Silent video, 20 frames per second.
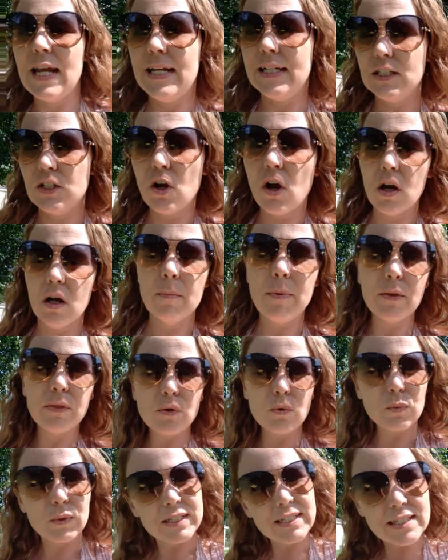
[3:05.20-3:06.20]
and talk about
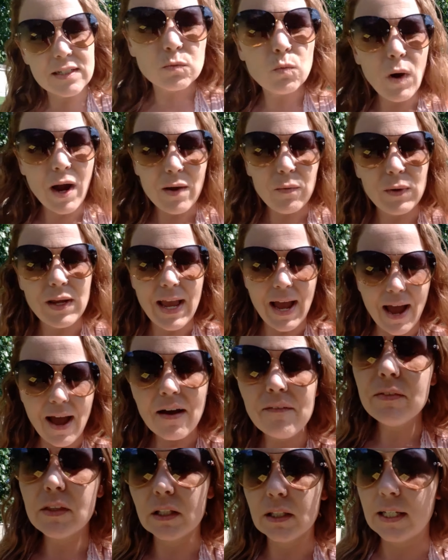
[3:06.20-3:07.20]
the reason why we
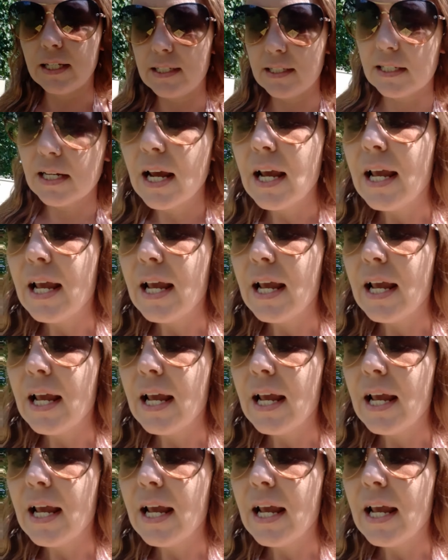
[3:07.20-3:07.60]
have the list.